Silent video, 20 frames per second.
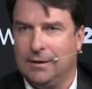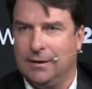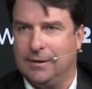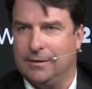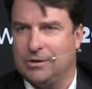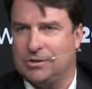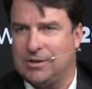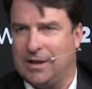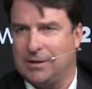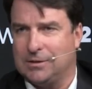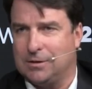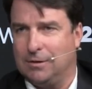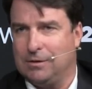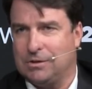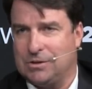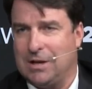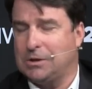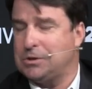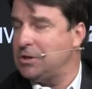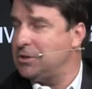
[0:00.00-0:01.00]
in the sense that
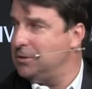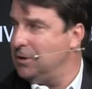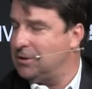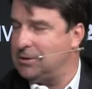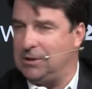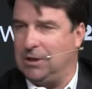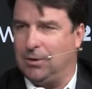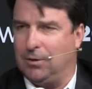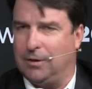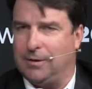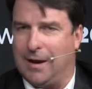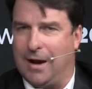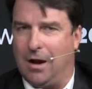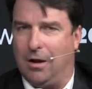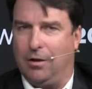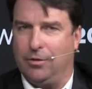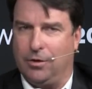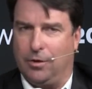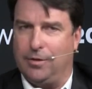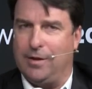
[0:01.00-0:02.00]
it's not just Nicira
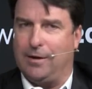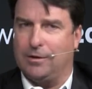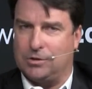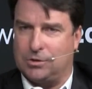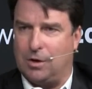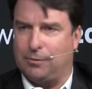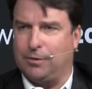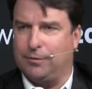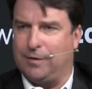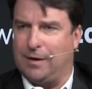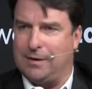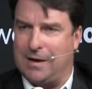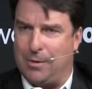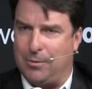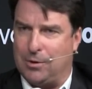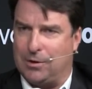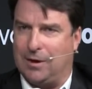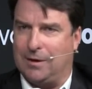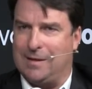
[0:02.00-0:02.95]
now, although they're software-defined networking,